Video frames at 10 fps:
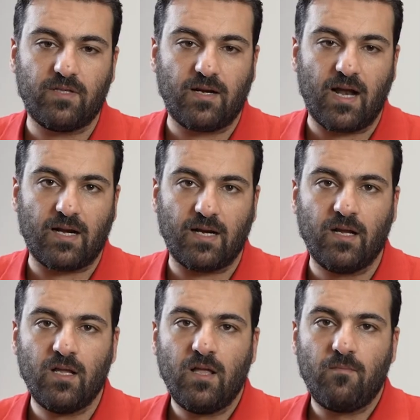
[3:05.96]
there are
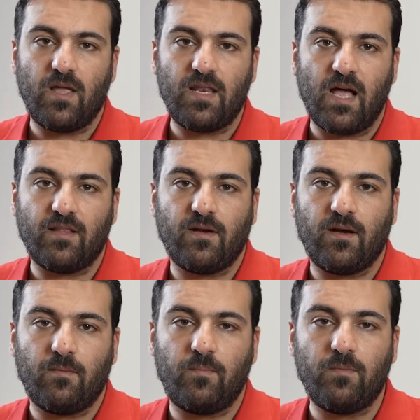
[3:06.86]
many
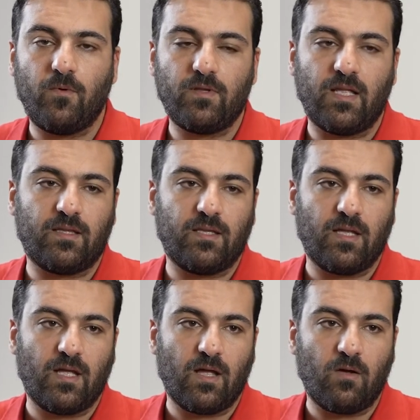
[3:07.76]
other people that
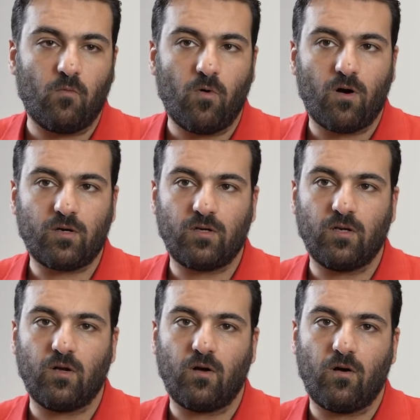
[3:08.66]
work
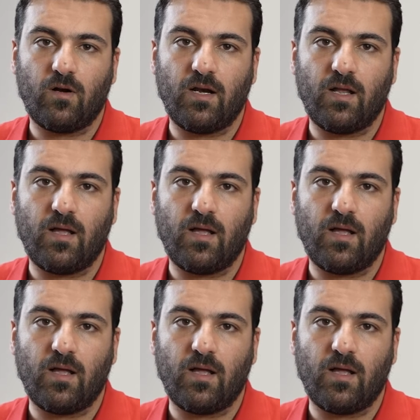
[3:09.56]
on